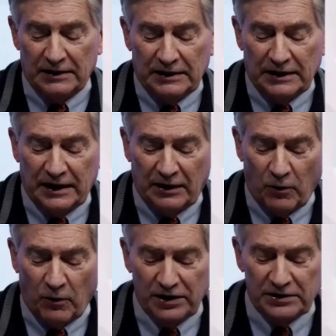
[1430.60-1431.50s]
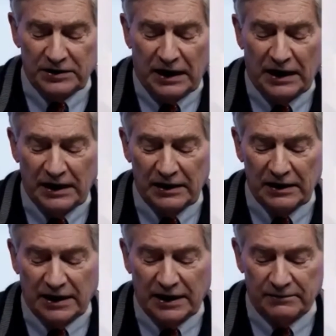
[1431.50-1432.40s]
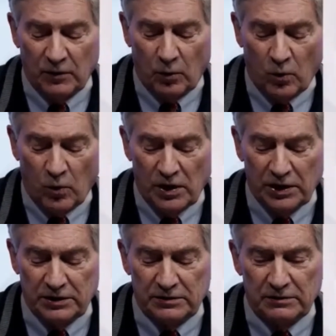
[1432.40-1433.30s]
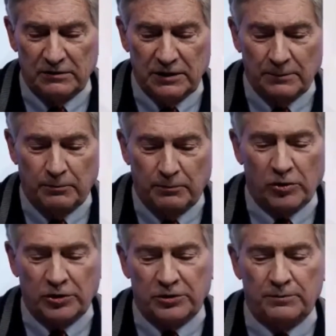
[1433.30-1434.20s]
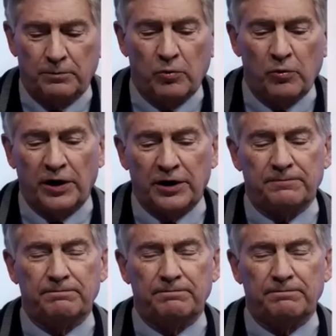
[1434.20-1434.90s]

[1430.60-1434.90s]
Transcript: And I wanted to highlight one important point.